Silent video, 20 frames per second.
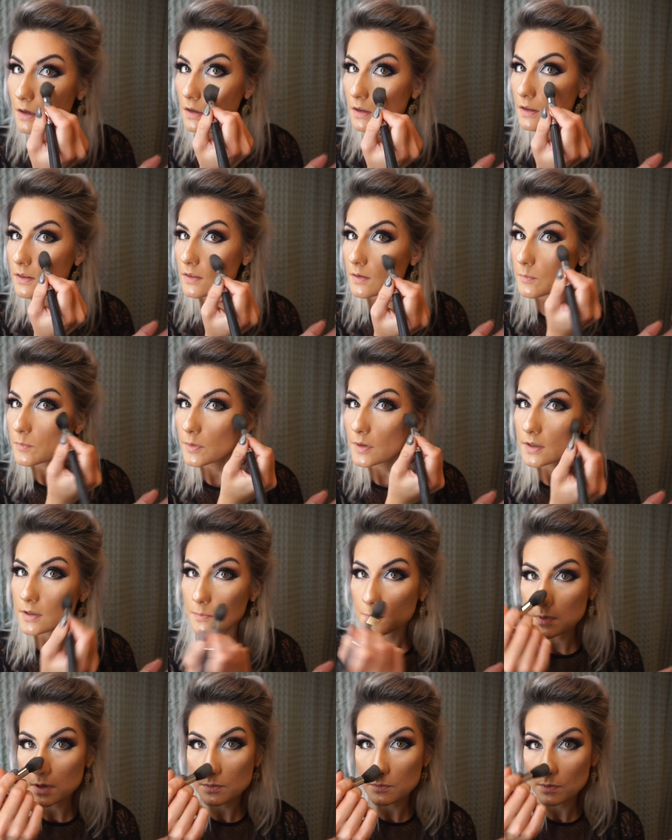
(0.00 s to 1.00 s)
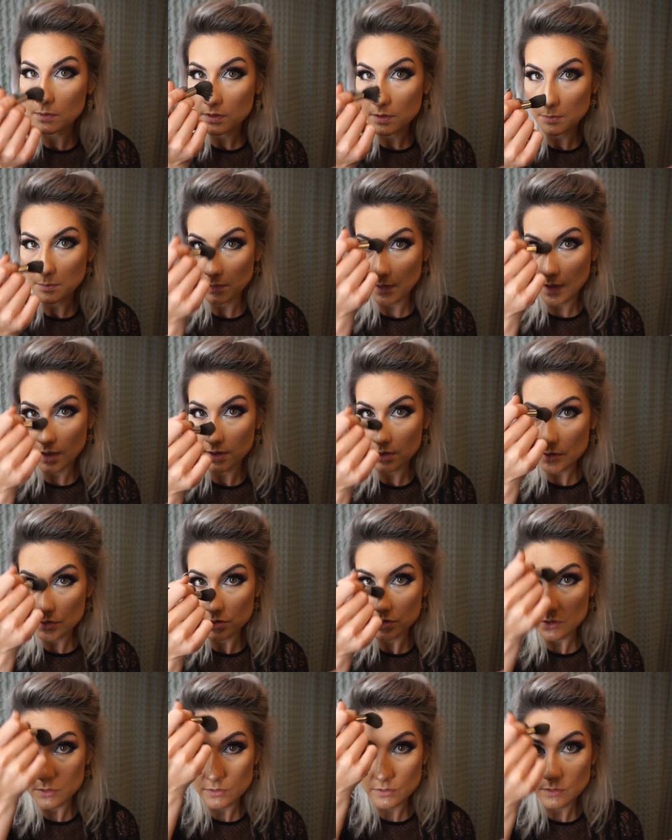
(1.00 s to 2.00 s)
And then blend them in with the
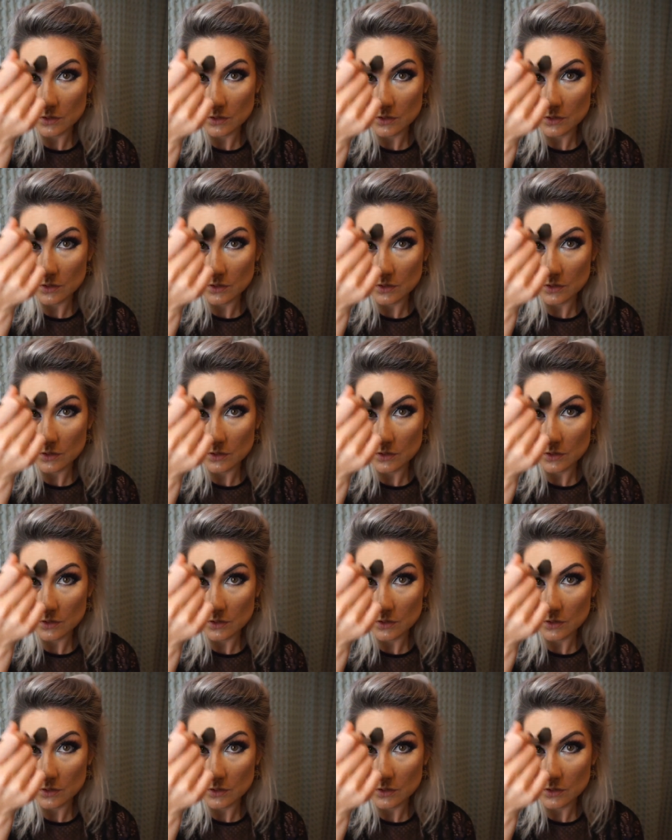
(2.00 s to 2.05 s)
brush.